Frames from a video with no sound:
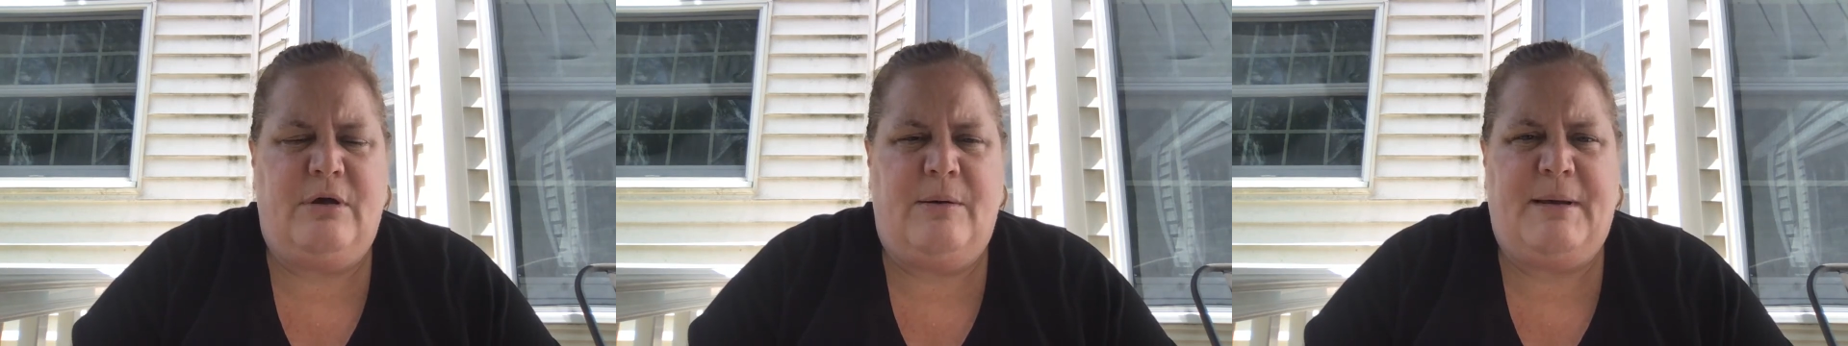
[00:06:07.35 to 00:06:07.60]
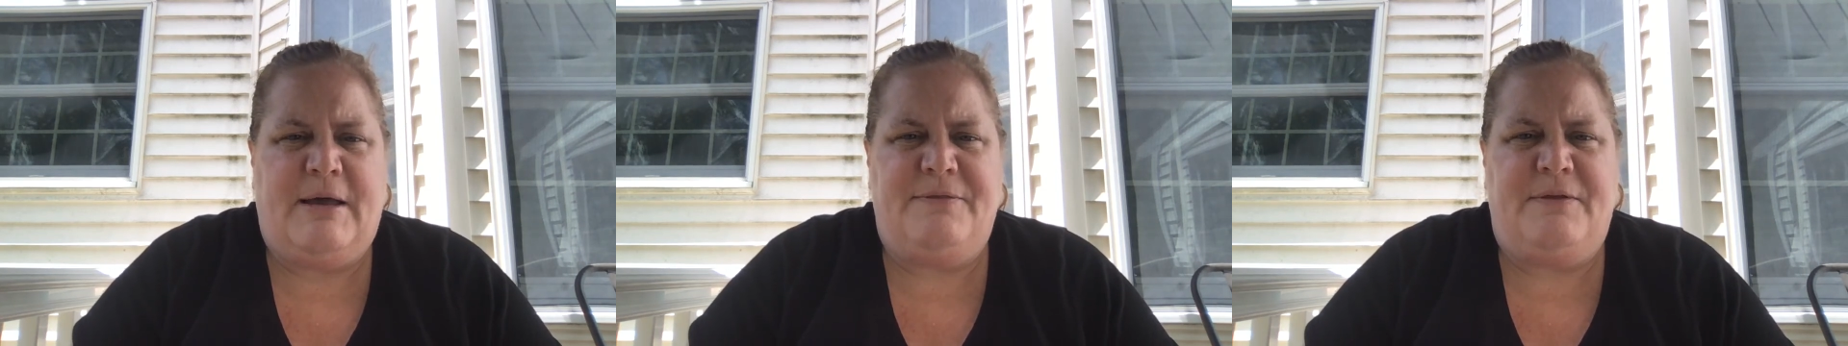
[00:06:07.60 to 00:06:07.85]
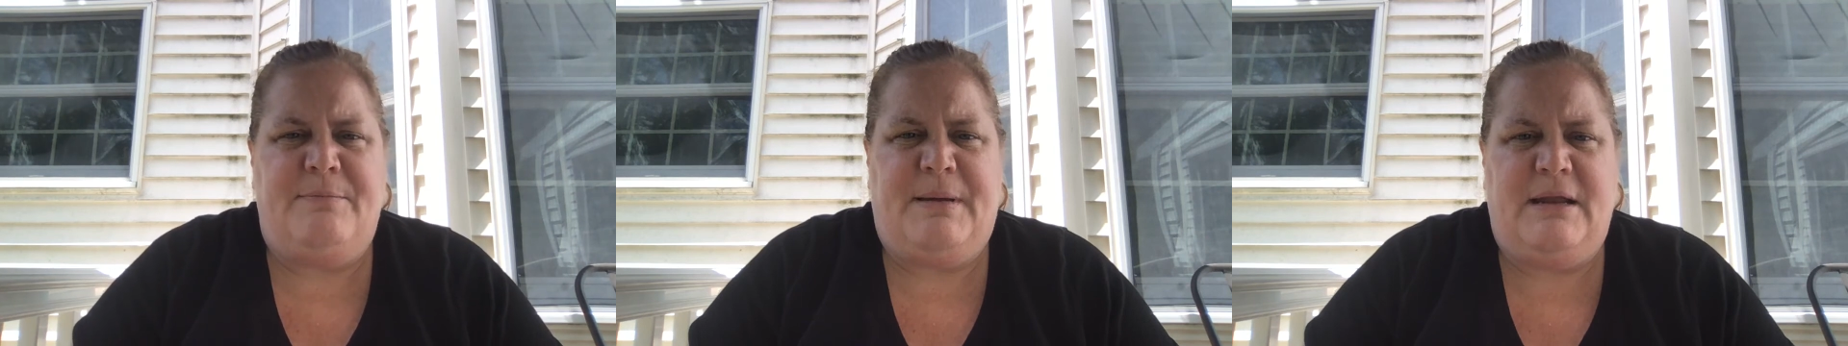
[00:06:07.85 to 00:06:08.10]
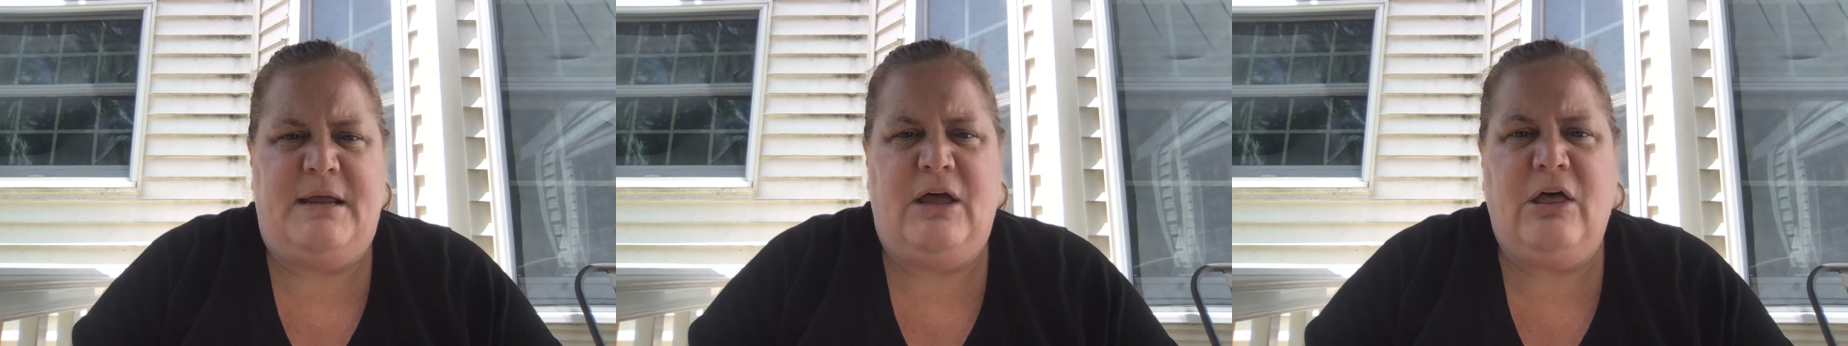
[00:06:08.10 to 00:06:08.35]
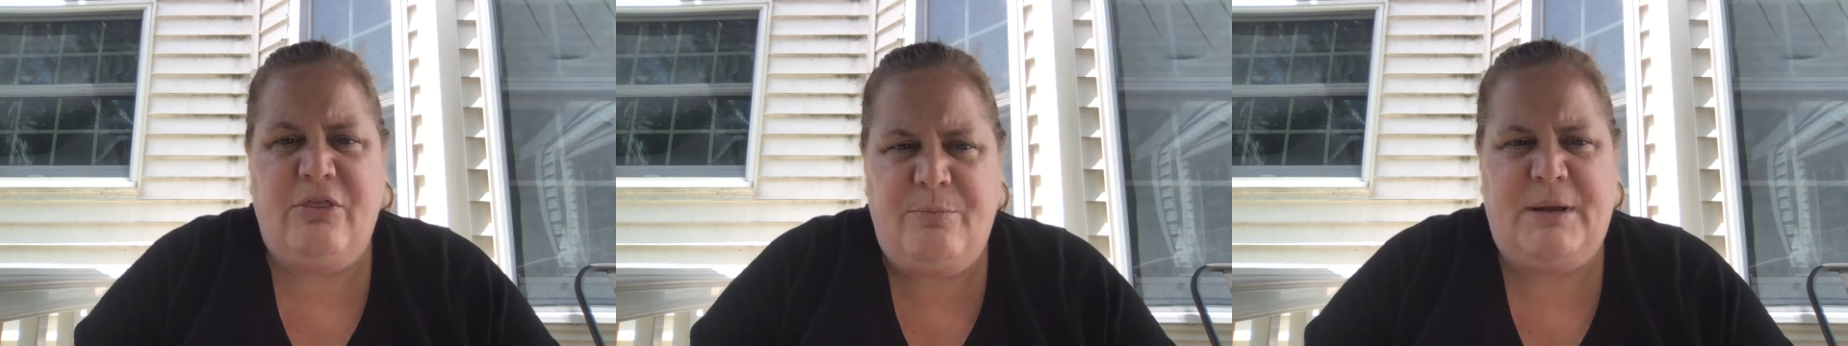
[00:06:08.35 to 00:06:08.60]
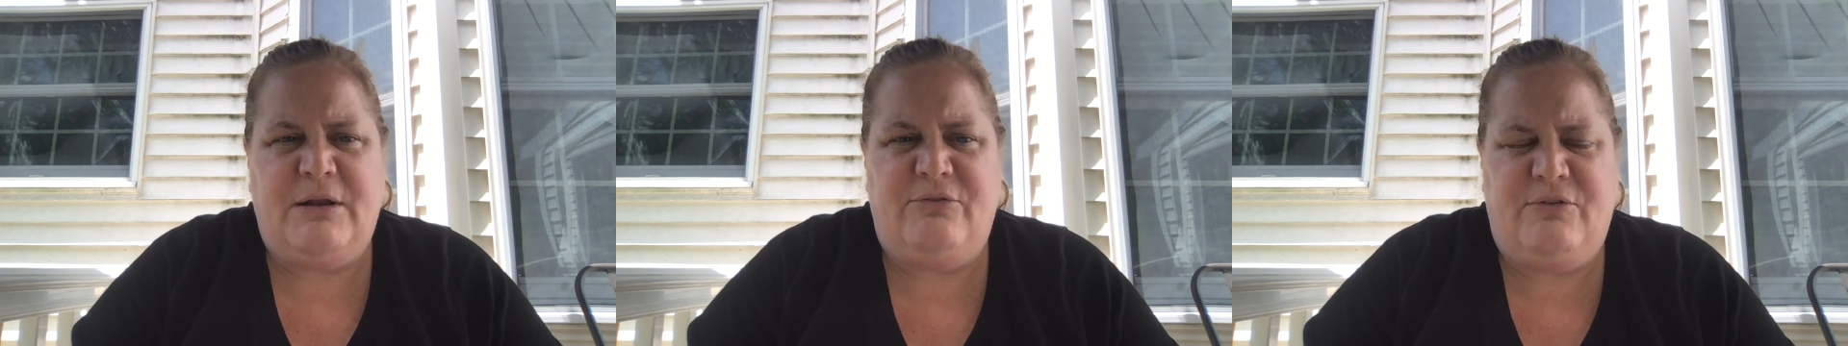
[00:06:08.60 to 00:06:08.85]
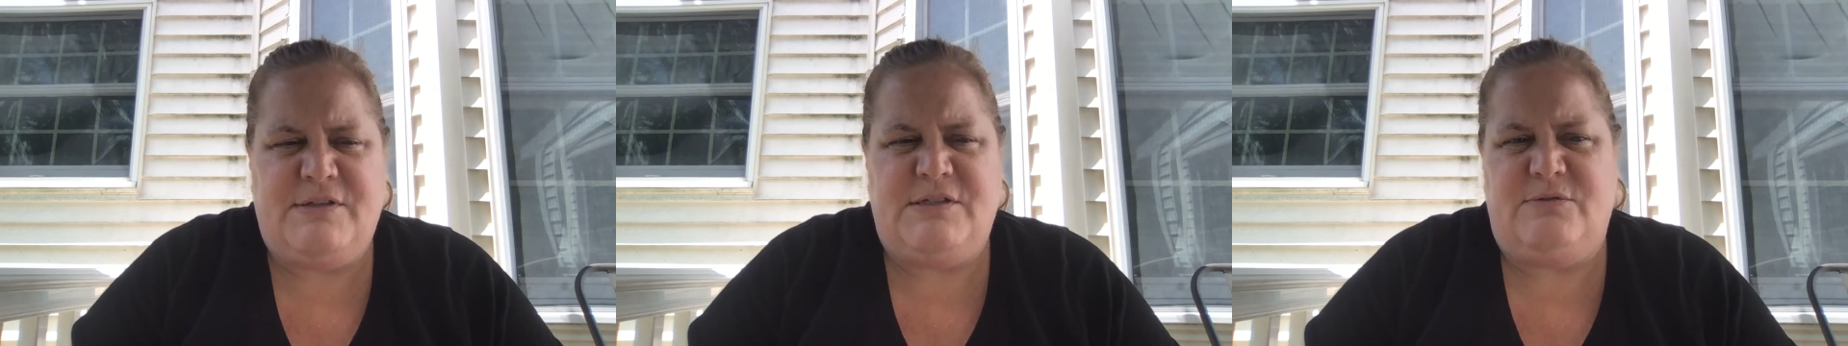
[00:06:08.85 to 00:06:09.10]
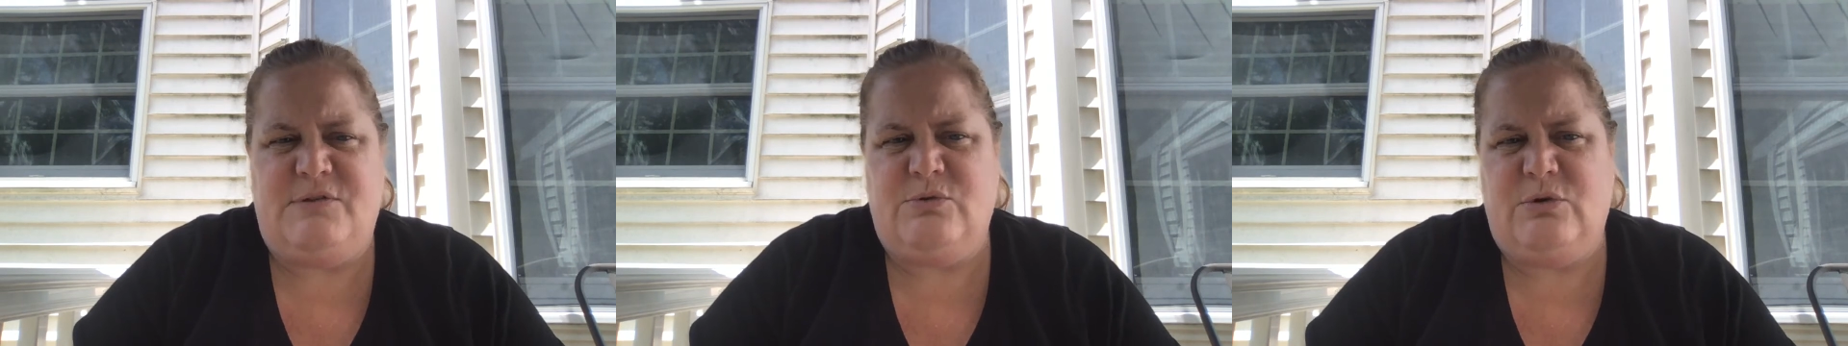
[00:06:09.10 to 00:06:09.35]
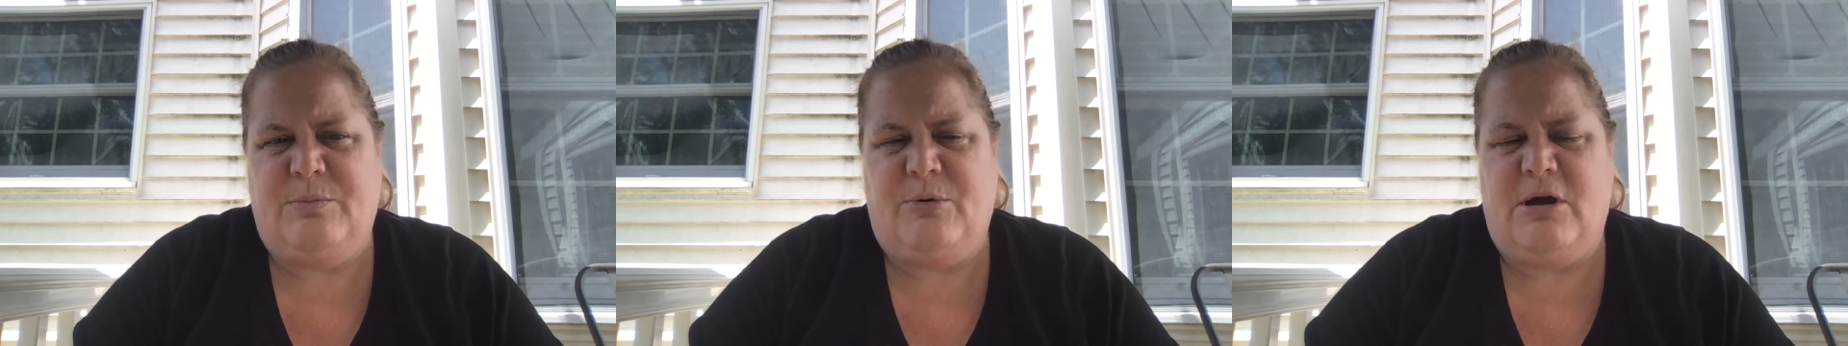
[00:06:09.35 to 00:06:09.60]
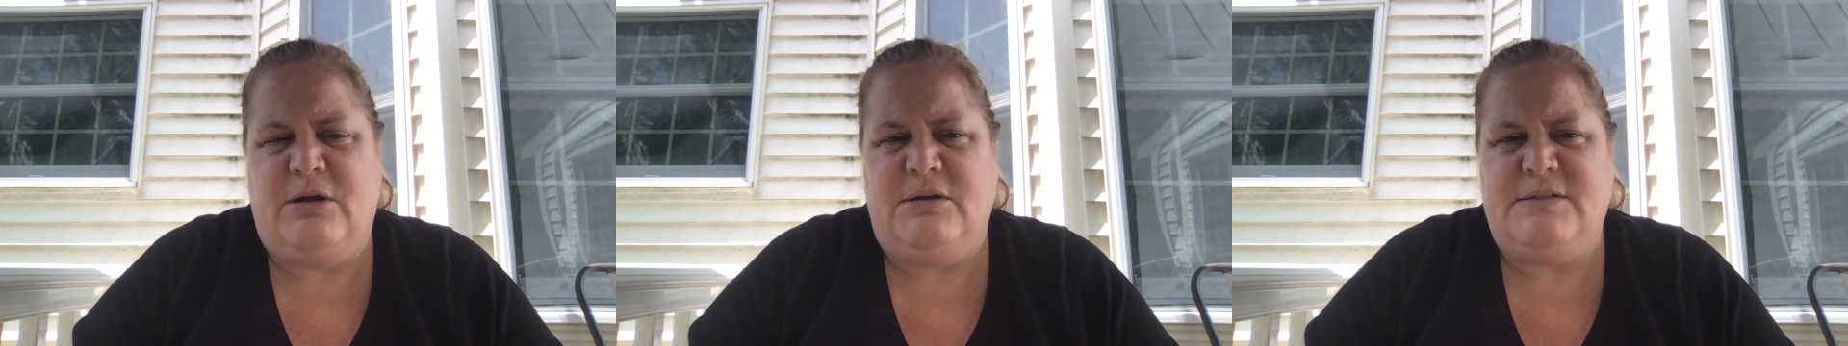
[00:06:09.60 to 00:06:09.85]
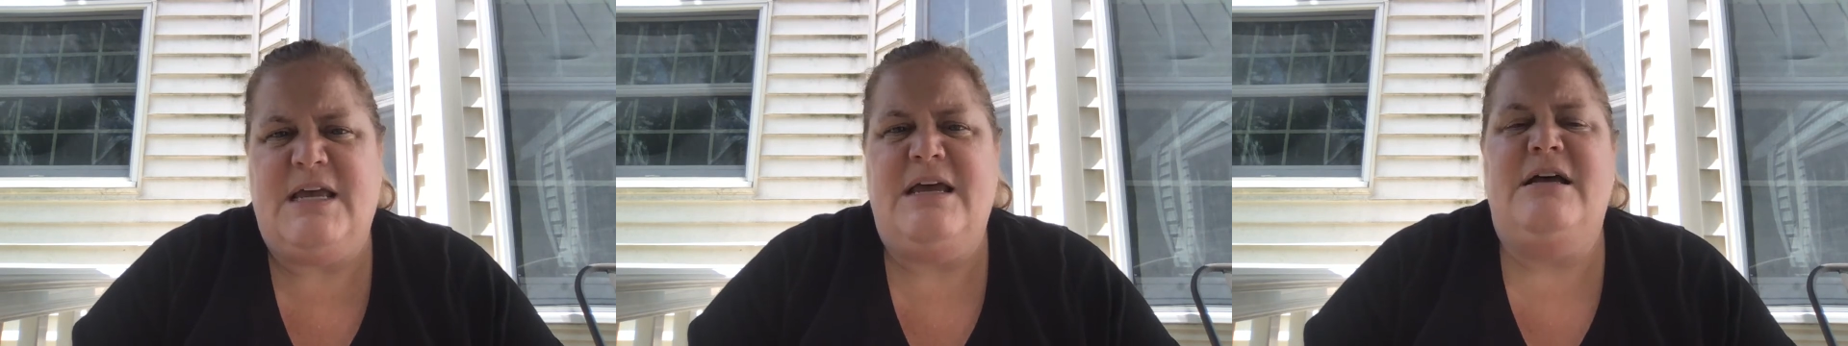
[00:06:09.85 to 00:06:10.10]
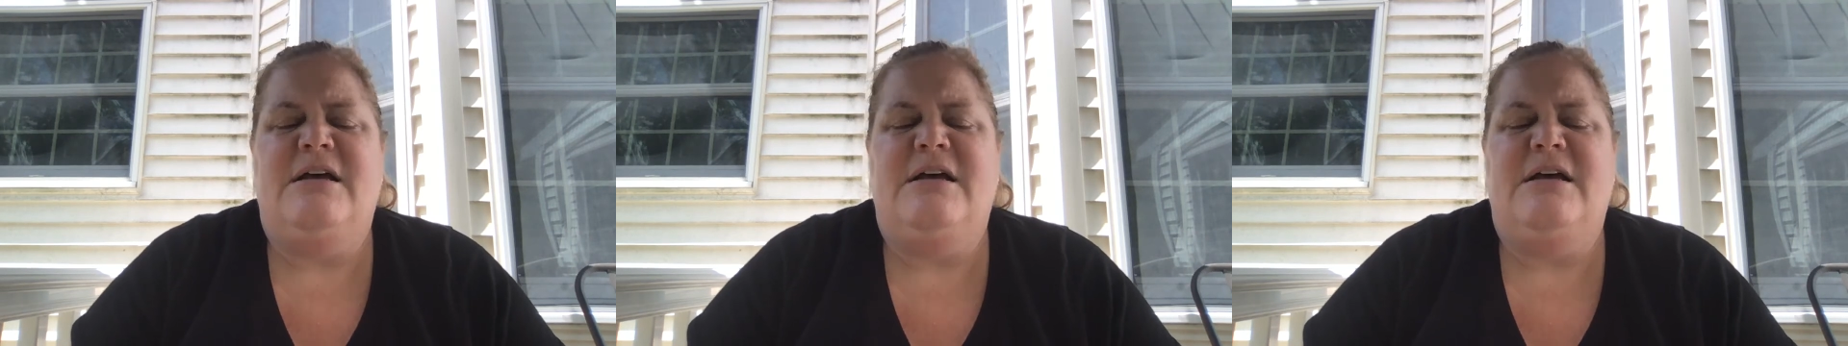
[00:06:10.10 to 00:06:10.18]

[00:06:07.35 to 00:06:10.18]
about the health benefits of soy products,